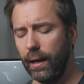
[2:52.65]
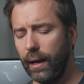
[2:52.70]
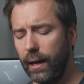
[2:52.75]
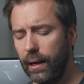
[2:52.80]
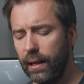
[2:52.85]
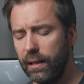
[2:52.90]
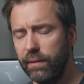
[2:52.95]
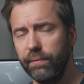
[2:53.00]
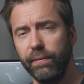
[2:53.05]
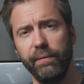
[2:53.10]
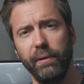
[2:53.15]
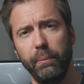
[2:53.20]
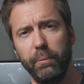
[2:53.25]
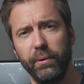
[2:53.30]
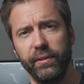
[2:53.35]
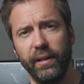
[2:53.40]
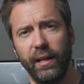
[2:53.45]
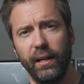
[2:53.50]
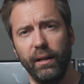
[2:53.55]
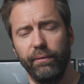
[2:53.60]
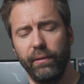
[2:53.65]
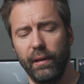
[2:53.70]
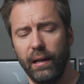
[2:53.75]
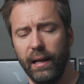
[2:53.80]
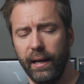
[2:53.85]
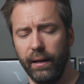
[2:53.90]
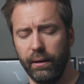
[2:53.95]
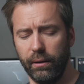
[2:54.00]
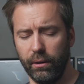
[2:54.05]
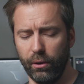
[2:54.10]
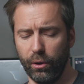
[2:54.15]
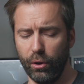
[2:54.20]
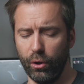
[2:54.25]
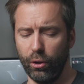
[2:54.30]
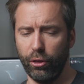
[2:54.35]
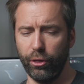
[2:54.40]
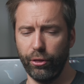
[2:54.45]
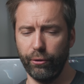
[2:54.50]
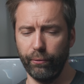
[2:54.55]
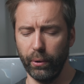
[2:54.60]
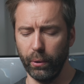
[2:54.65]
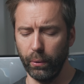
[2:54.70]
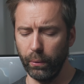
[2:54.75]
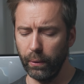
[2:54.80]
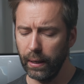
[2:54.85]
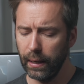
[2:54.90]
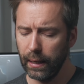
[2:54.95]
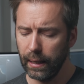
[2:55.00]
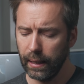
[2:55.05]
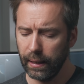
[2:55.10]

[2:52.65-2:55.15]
and lets 50% of the light through.